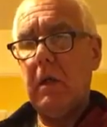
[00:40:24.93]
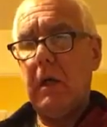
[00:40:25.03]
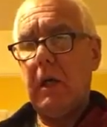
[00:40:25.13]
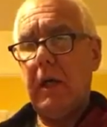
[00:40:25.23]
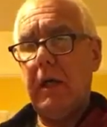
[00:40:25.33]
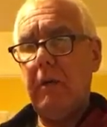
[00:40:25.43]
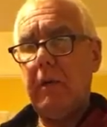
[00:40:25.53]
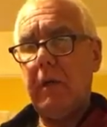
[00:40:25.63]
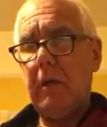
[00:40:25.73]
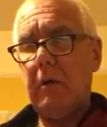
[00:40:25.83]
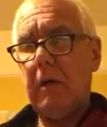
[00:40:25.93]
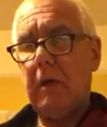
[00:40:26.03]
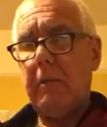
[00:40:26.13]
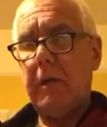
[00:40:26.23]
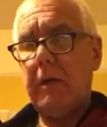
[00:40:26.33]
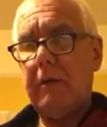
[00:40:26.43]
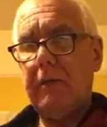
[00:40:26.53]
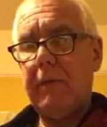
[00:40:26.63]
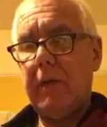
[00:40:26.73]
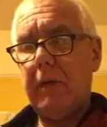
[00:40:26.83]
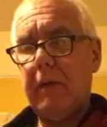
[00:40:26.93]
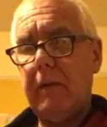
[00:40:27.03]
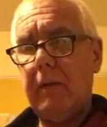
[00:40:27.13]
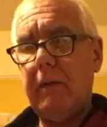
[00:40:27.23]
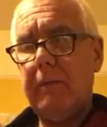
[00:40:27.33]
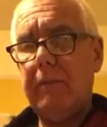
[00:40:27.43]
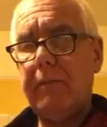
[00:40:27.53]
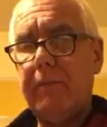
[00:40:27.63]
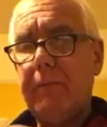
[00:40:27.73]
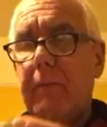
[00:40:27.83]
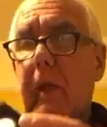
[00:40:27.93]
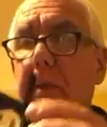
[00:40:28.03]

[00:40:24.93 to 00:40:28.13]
I hate it when you can't get them out of the thing. But